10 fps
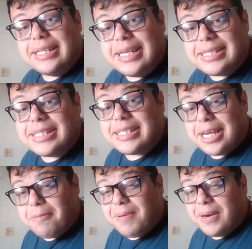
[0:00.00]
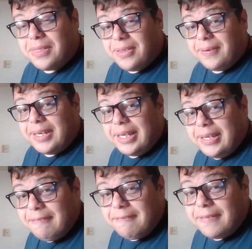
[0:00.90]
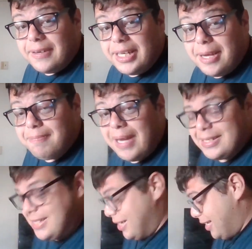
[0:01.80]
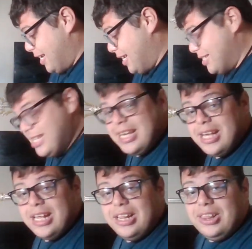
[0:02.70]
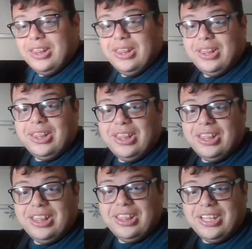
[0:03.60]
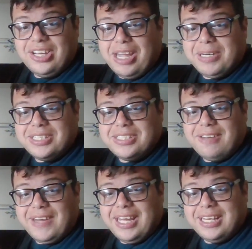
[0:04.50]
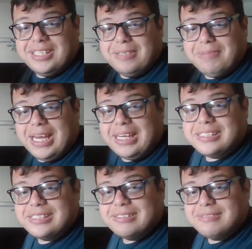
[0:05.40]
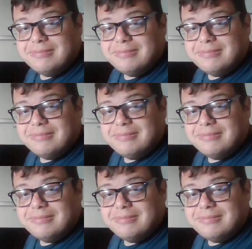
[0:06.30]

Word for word: this is like a part three for the unboxing because look how many stuff I had to unbox.